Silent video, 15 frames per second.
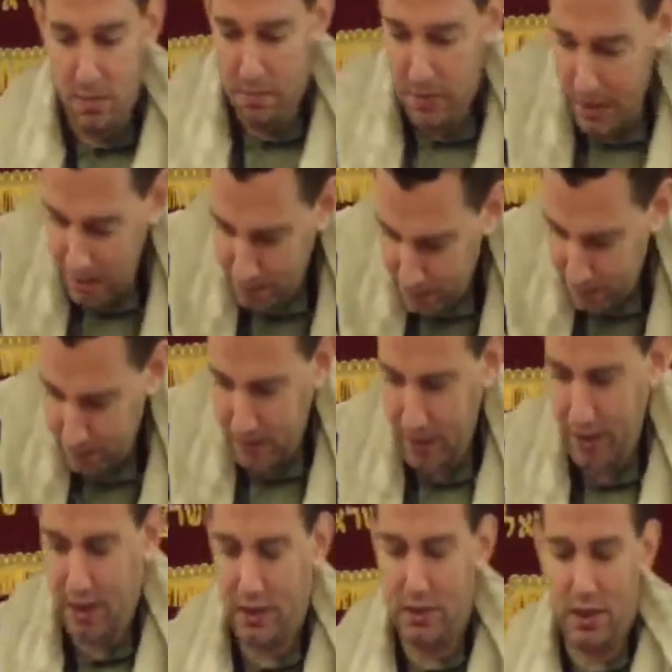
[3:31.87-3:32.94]
Bein
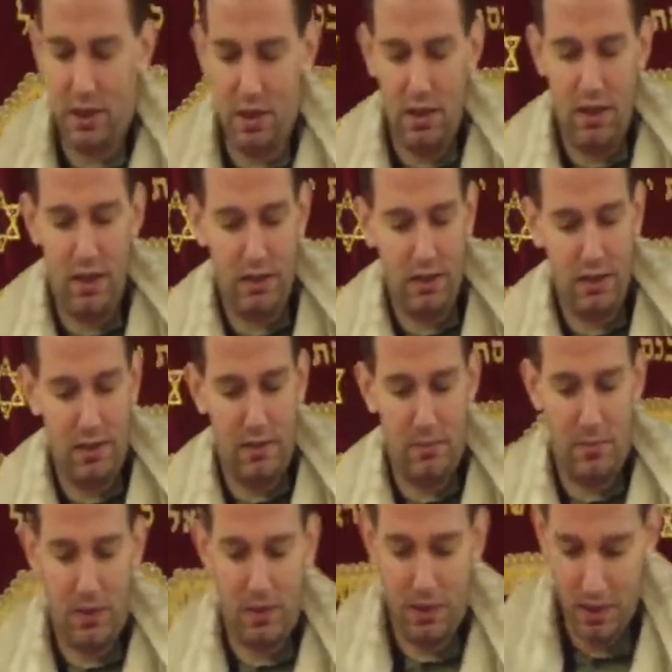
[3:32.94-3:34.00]
Mimayan Shelo Yatza
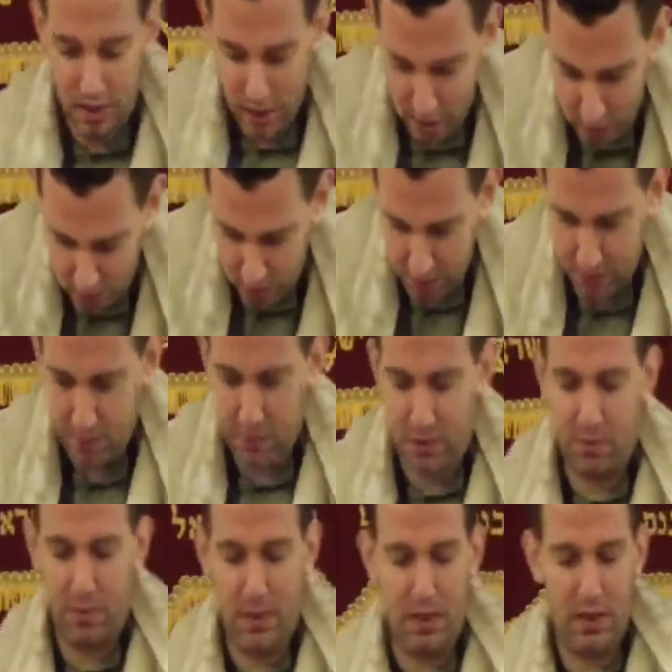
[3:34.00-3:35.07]
B'Tchila. Or from a
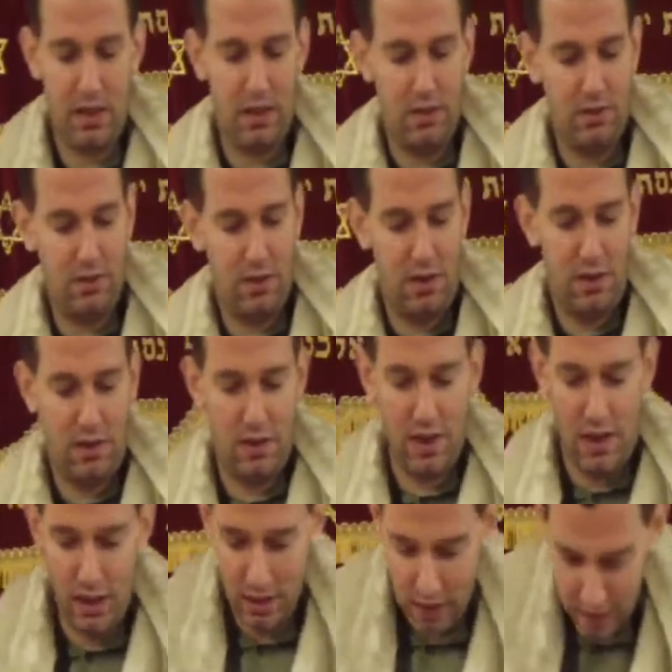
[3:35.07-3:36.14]
spring that, is
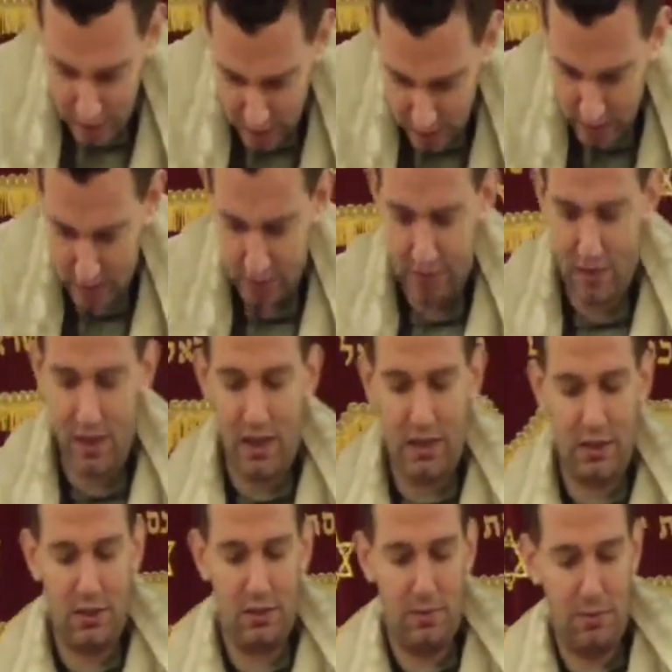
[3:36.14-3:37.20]
not, that has
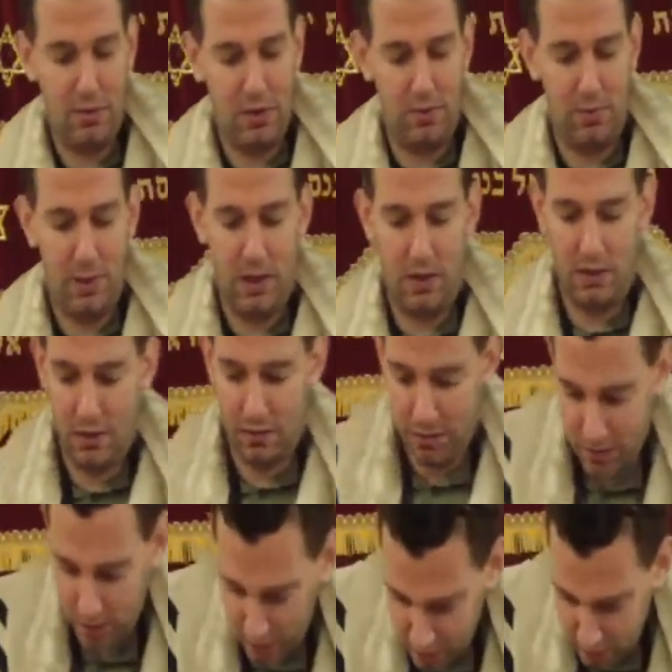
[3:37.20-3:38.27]
not just begun to
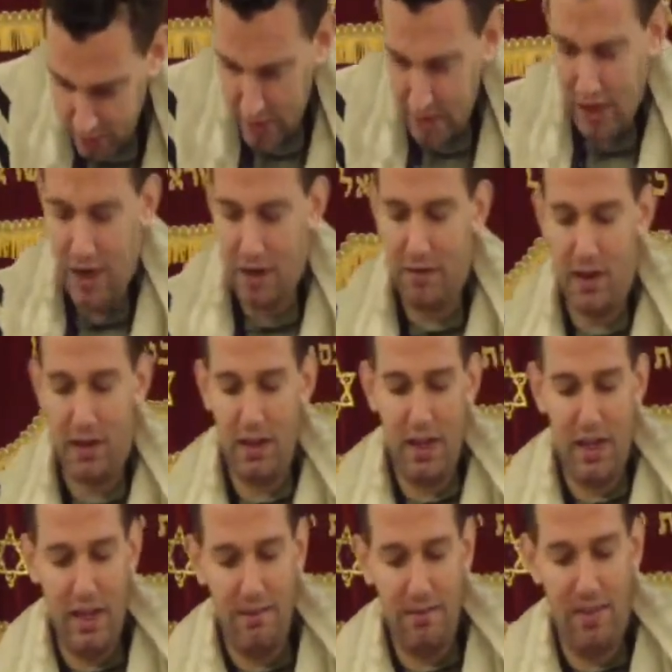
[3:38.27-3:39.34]
flow. Aval
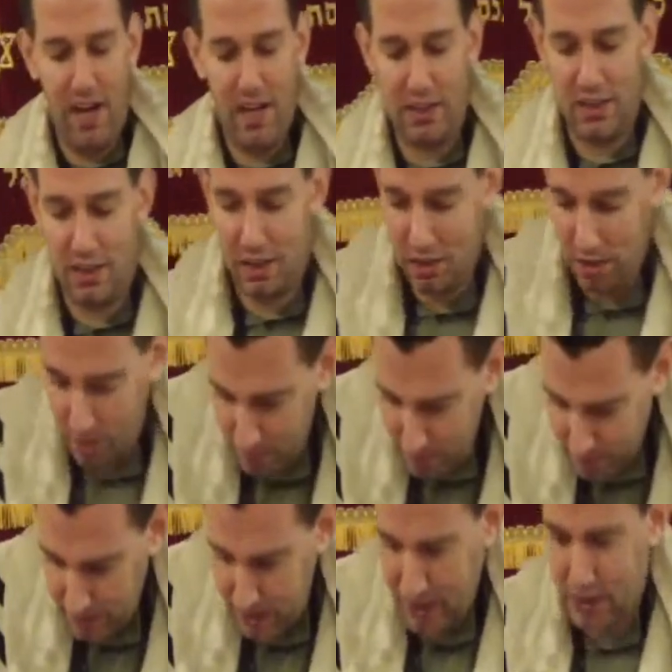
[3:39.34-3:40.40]
ein makshin lo mi
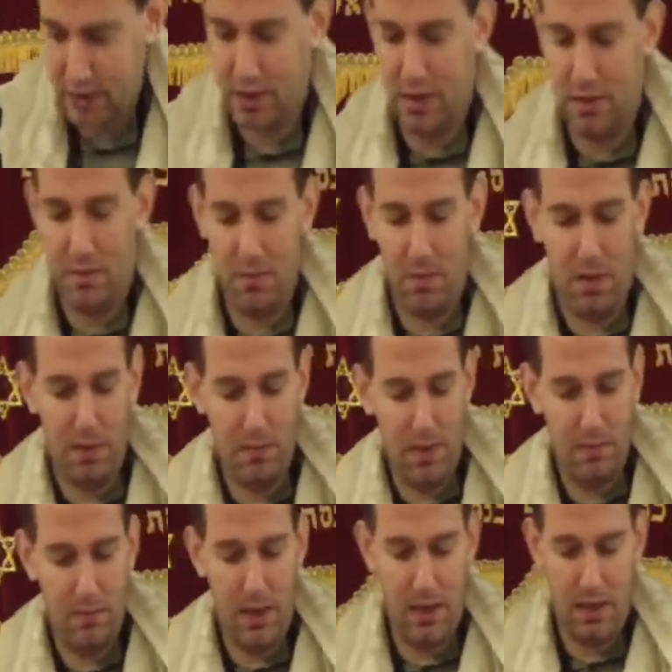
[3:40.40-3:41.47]
ha'kshamim lo
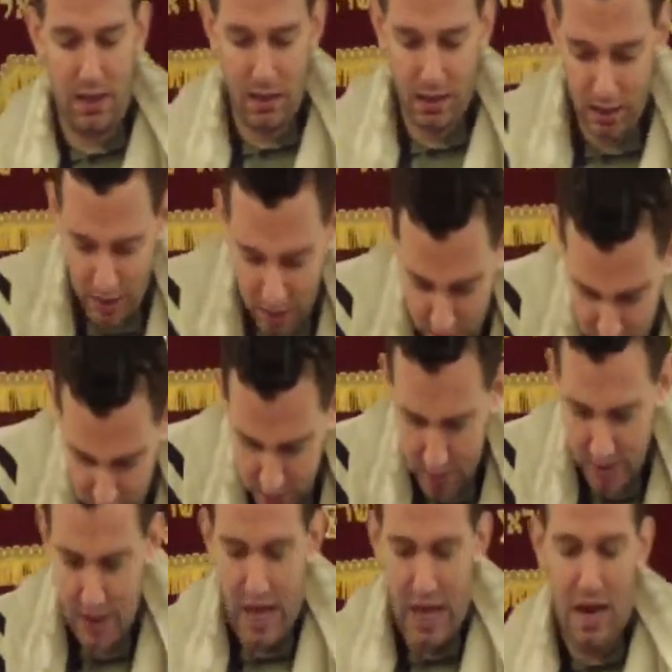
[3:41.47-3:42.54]
mi ha'kilon.
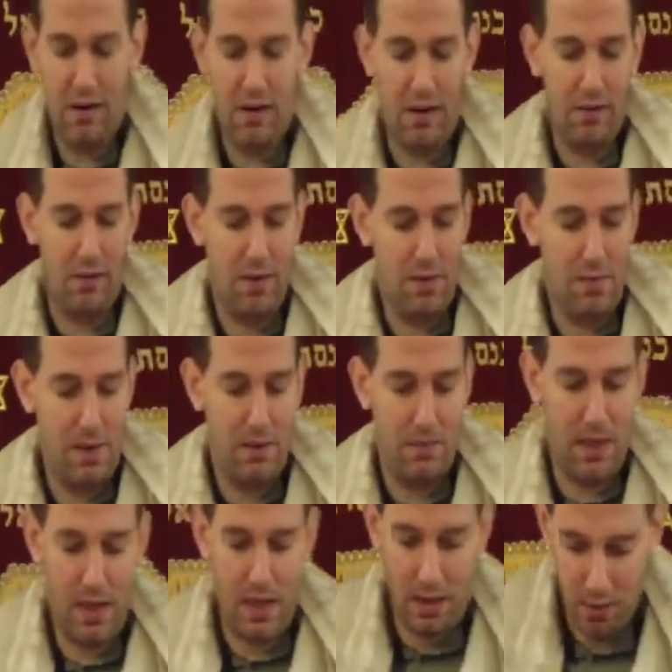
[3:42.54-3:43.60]
However, we
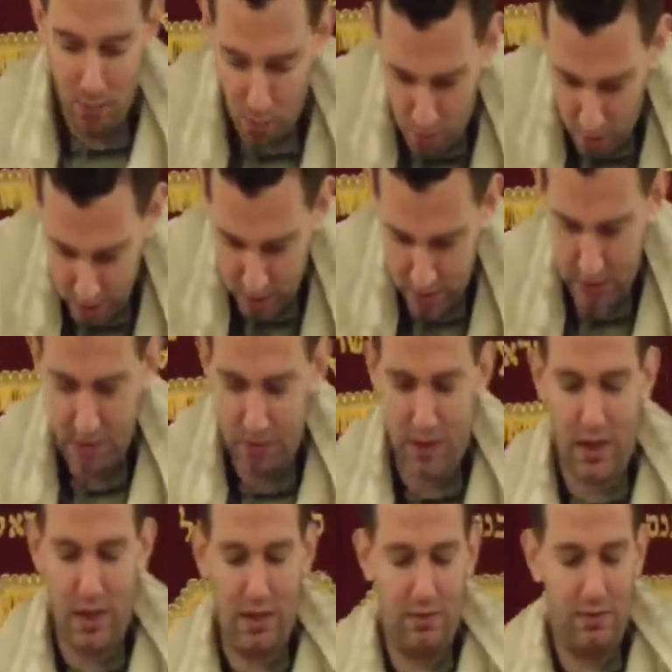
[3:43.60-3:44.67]
may not water
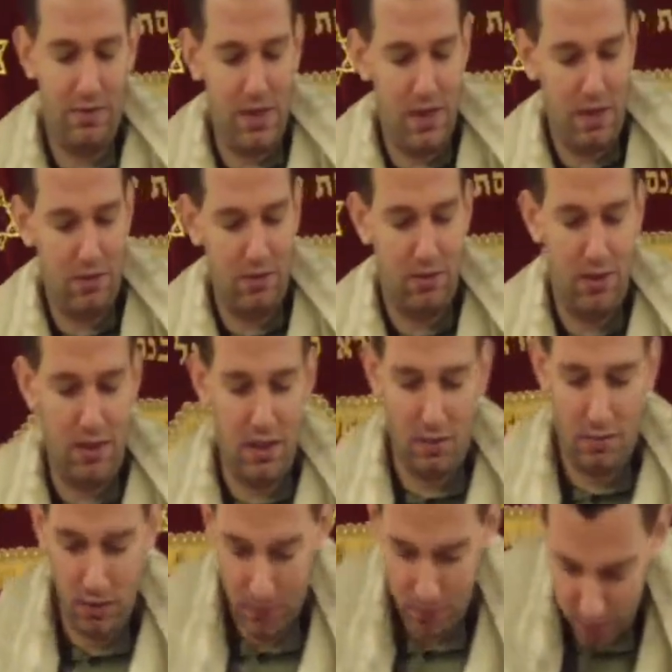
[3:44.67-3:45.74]
irrigated fields, neither
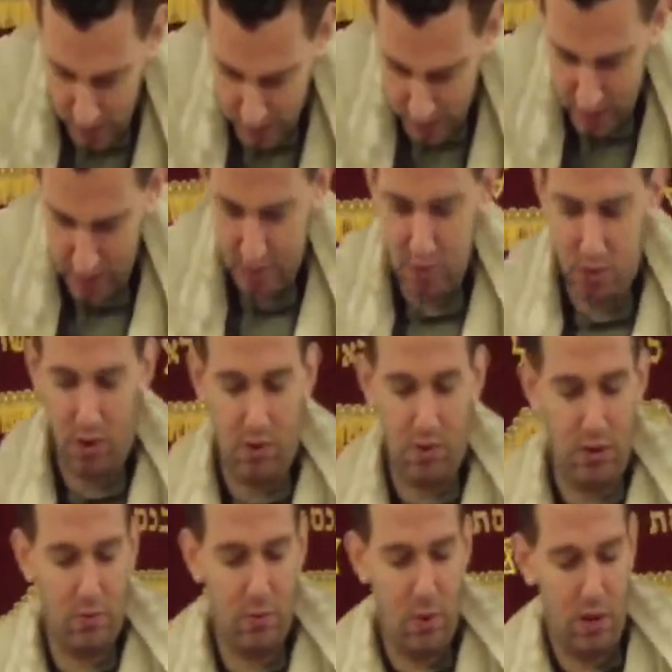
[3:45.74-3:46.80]
with rain nor
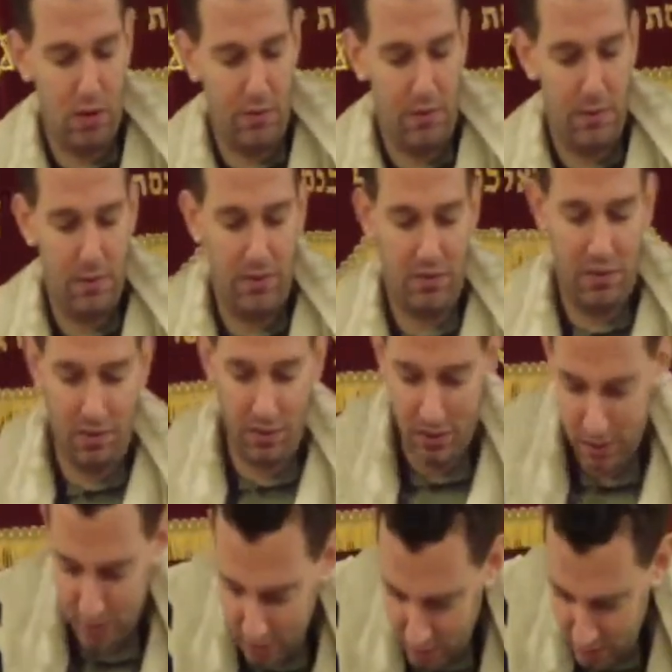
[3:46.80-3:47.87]
with water from a
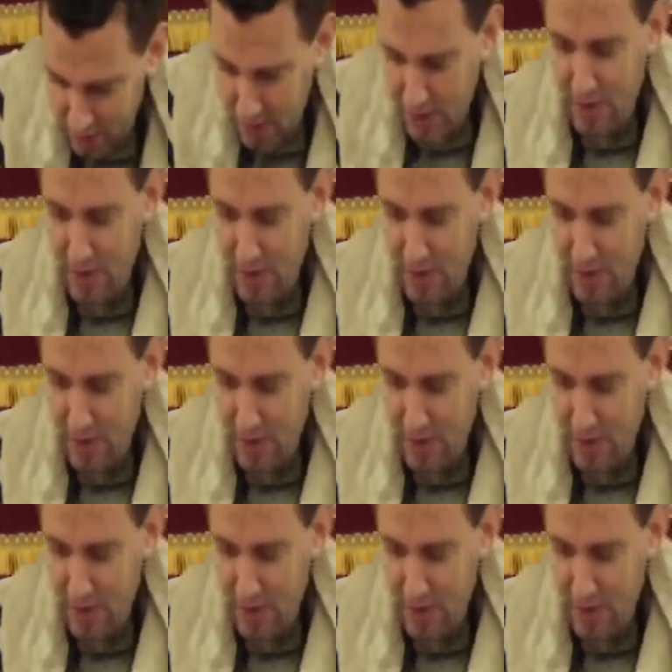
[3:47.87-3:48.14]
cistern.